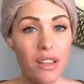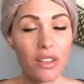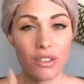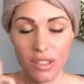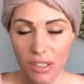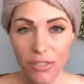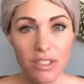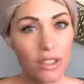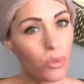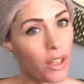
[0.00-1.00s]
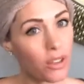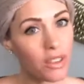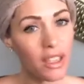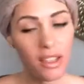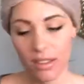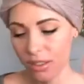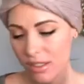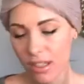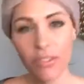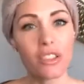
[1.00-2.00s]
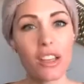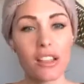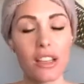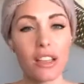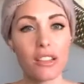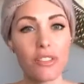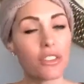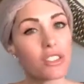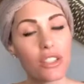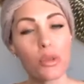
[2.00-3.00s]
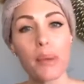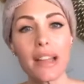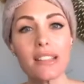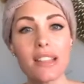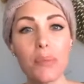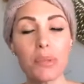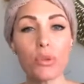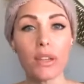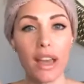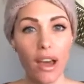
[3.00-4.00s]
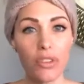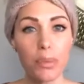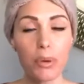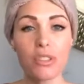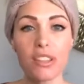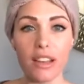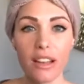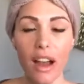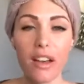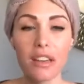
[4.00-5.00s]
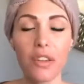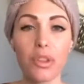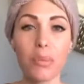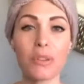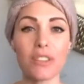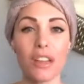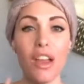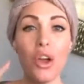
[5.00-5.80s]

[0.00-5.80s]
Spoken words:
There's a difference in the way you think. There's a difference in your mindset between a healthy person and an unhealthy person.